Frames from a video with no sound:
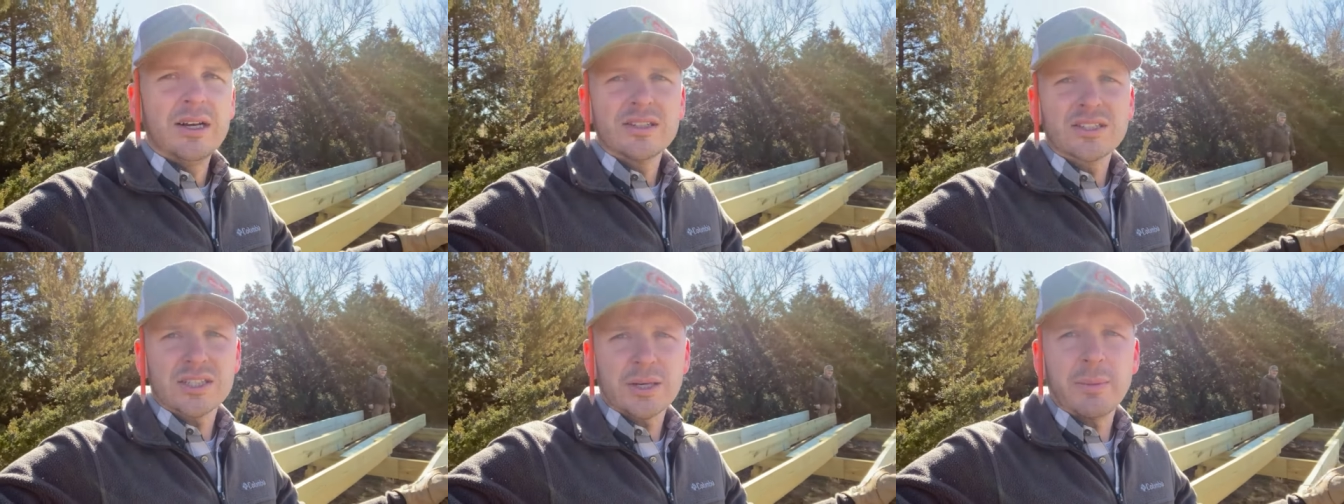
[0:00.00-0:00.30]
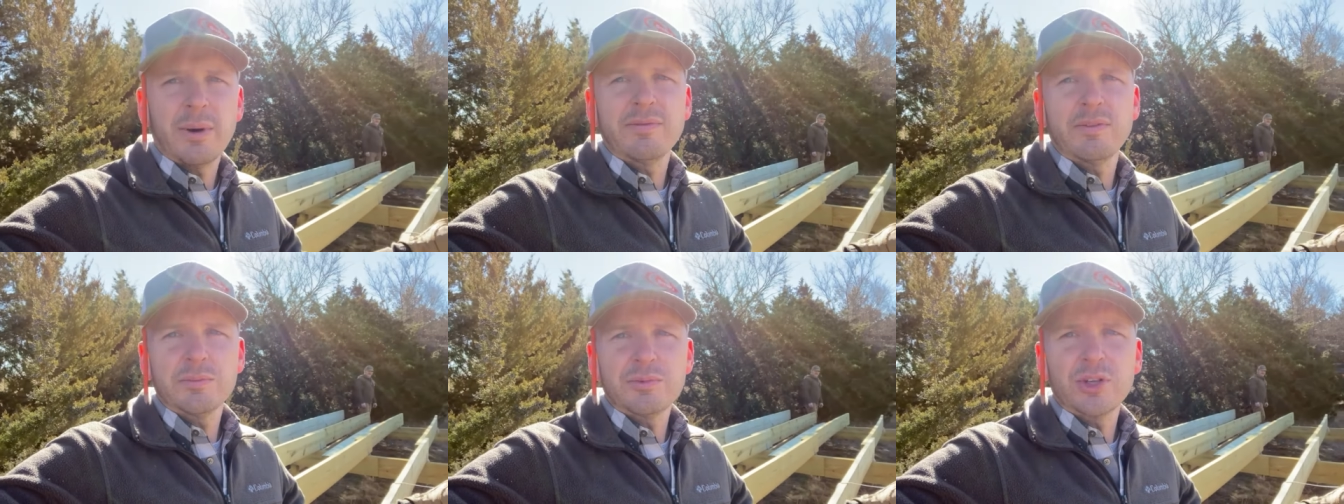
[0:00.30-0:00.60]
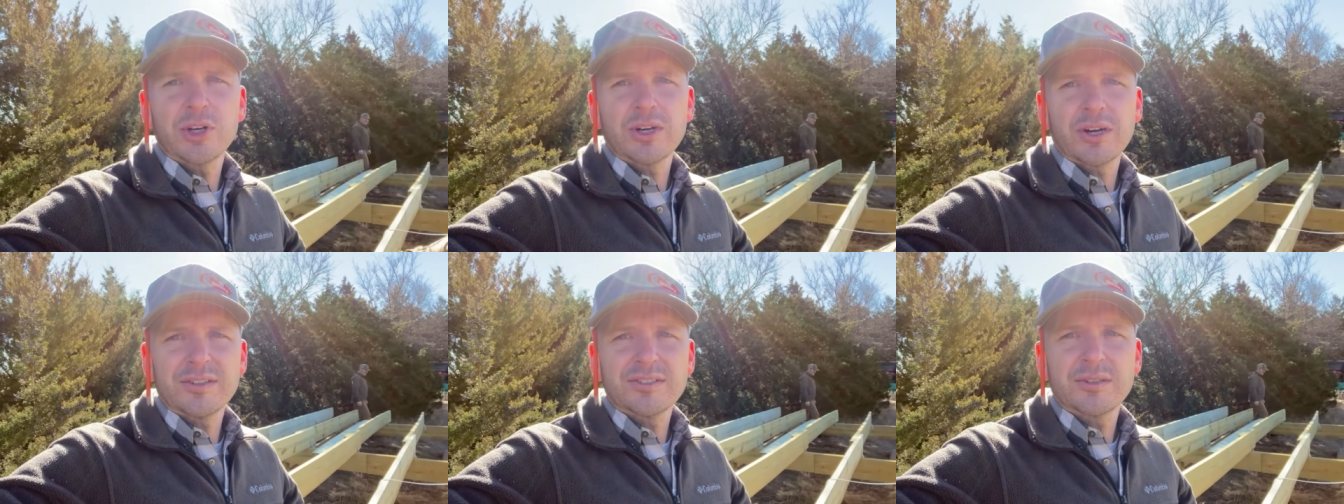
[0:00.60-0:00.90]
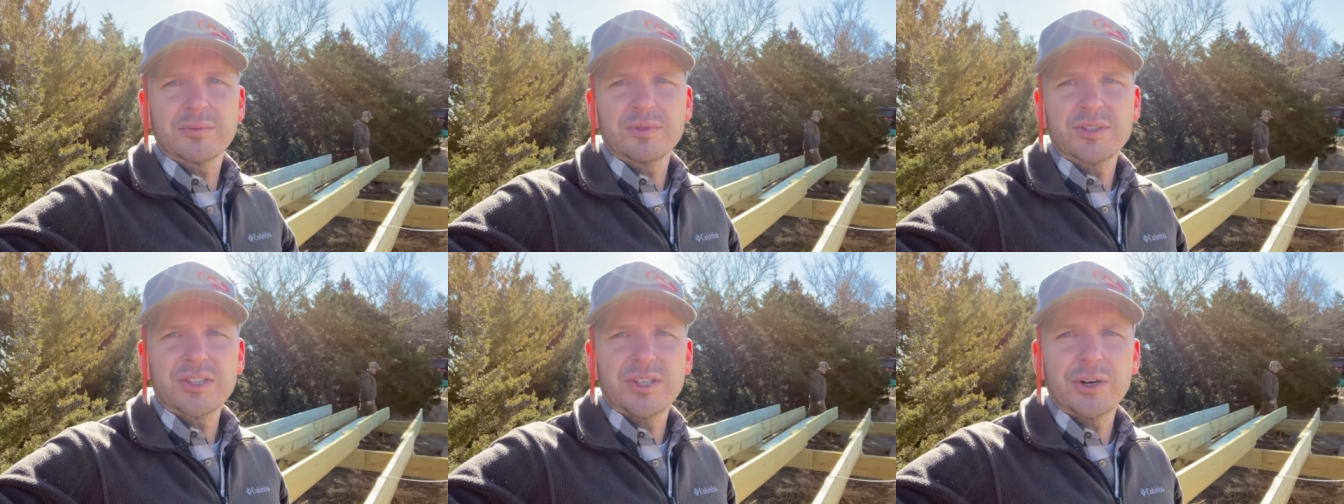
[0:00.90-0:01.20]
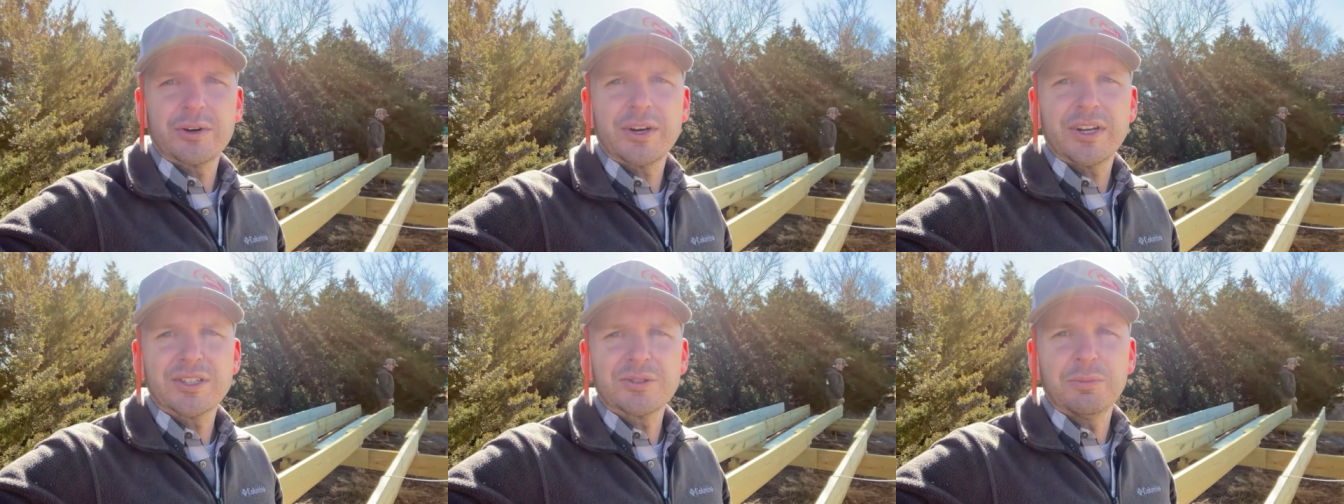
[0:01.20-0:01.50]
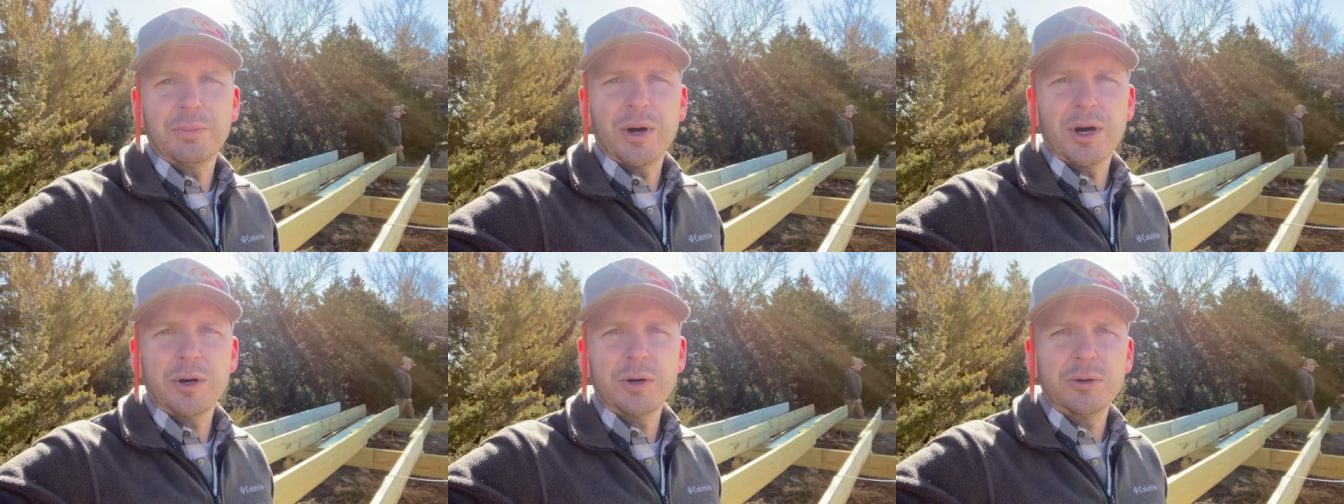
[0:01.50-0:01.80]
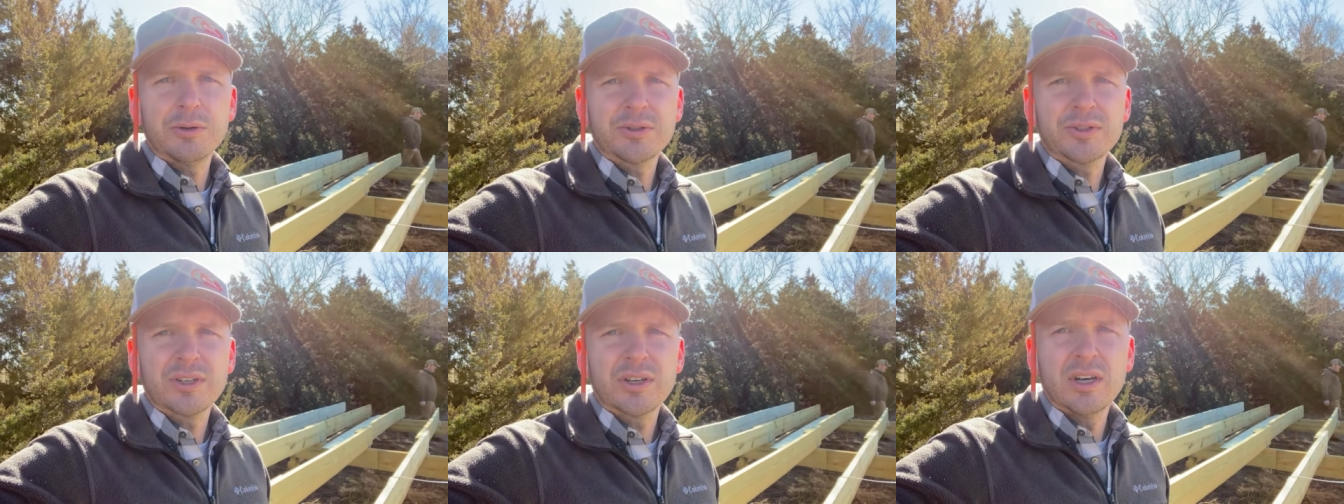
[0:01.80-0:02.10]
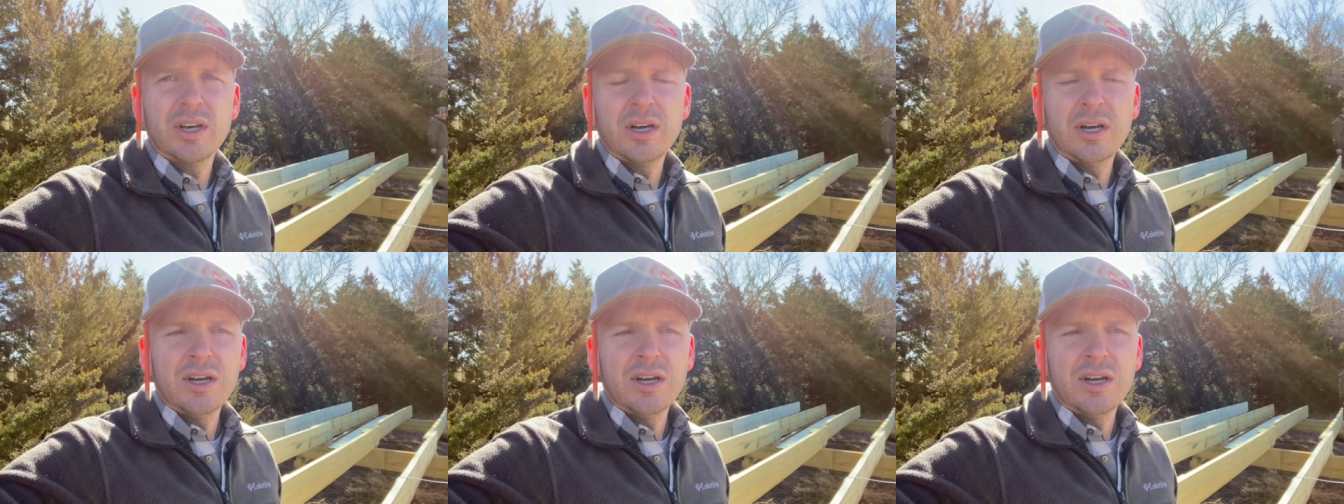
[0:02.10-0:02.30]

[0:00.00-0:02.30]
some of them took on some serious bows.